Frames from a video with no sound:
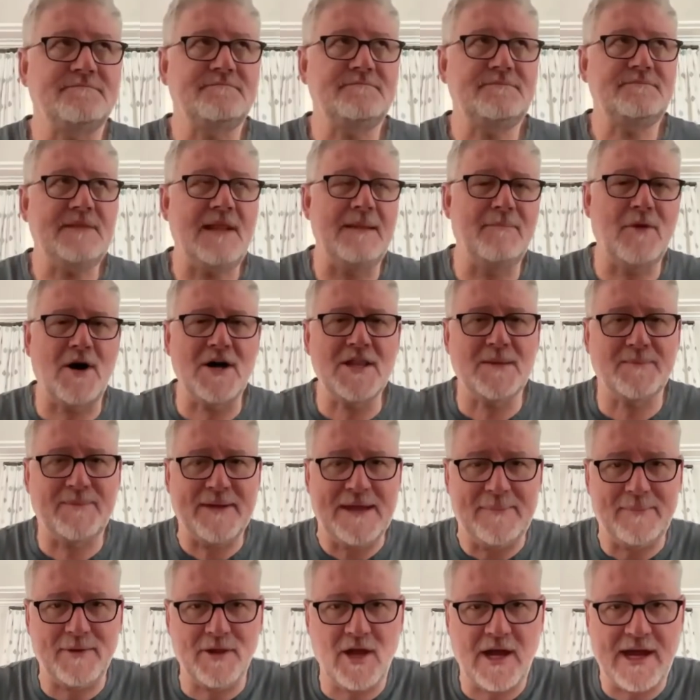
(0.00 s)
by the
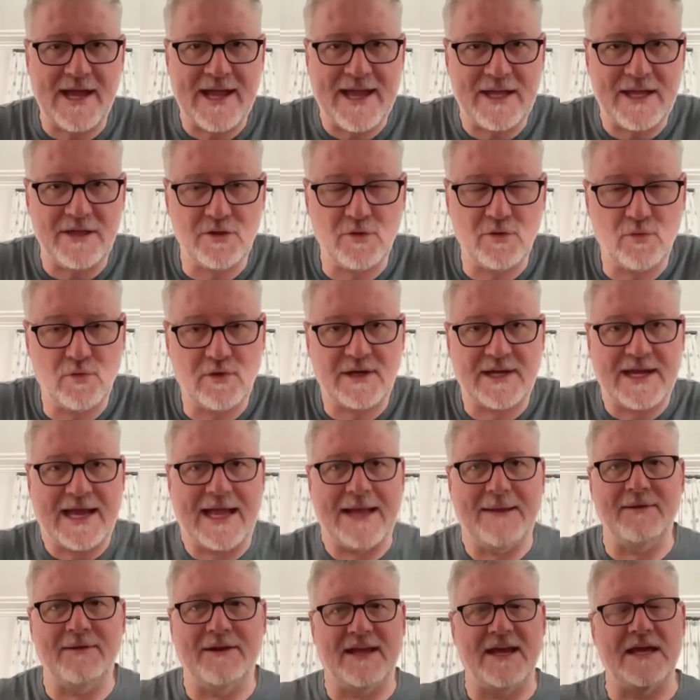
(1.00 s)
people I had that
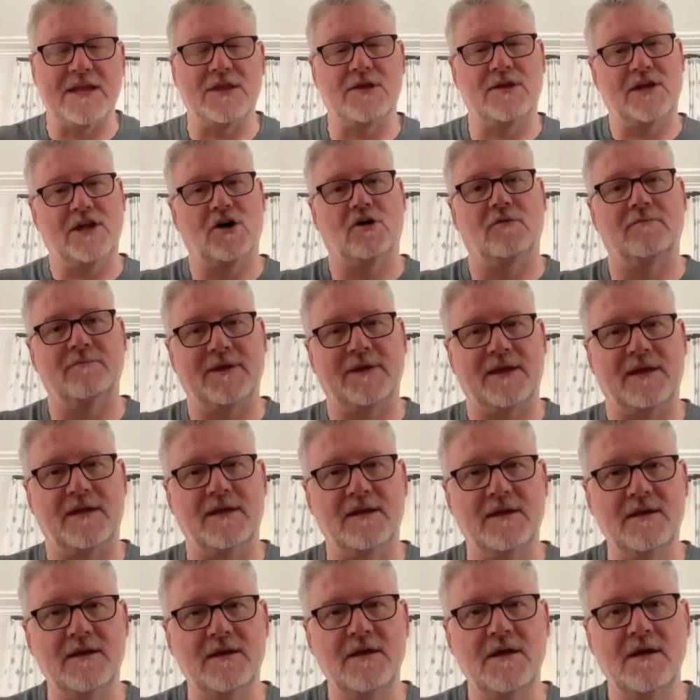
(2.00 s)
came together and helped me
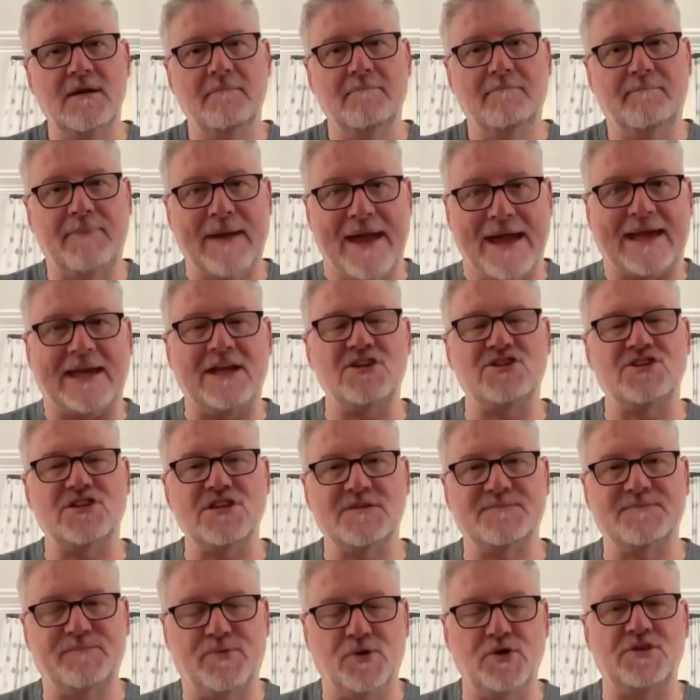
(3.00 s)
package
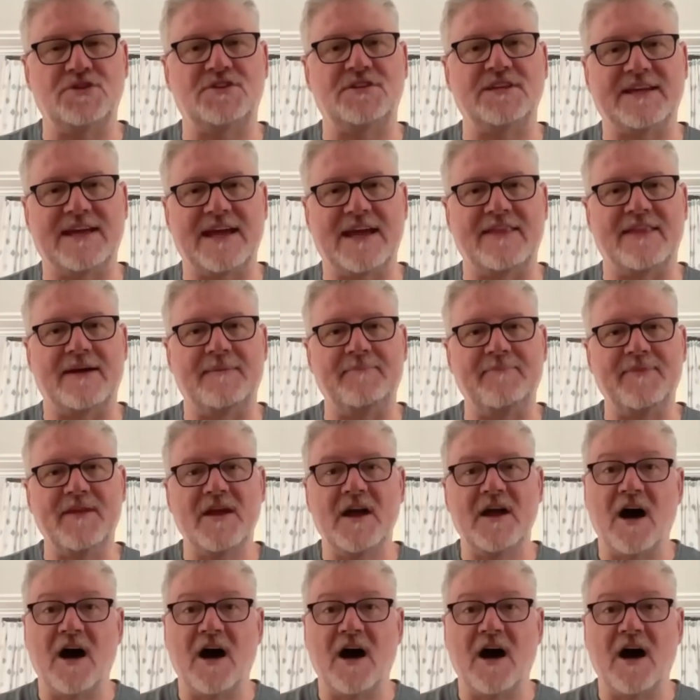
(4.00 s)
this, put it together.